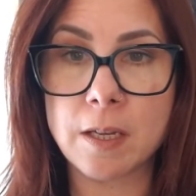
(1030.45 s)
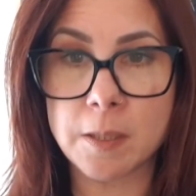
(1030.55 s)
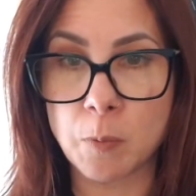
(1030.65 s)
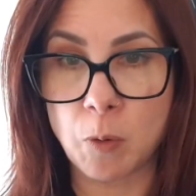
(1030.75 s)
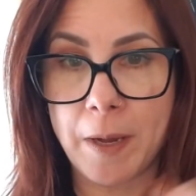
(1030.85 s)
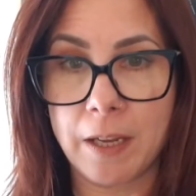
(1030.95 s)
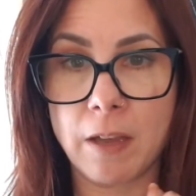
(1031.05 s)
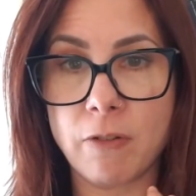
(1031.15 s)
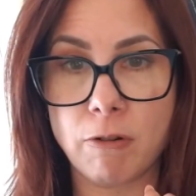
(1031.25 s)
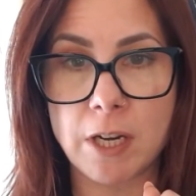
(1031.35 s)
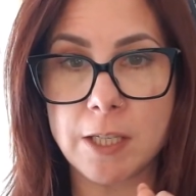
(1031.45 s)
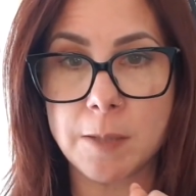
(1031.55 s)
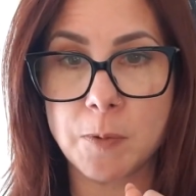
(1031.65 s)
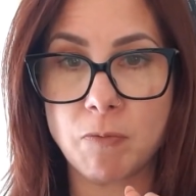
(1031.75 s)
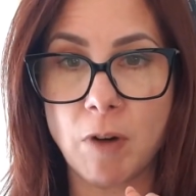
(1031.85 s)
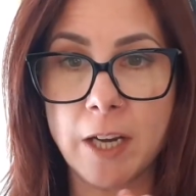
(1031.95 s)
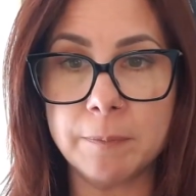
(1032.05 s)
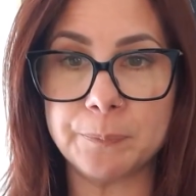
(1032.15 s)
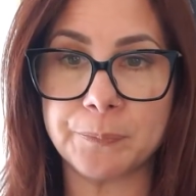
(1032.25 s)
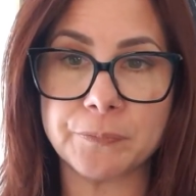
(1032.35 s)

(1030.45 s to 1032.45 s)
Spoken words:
small packet of crisps, right?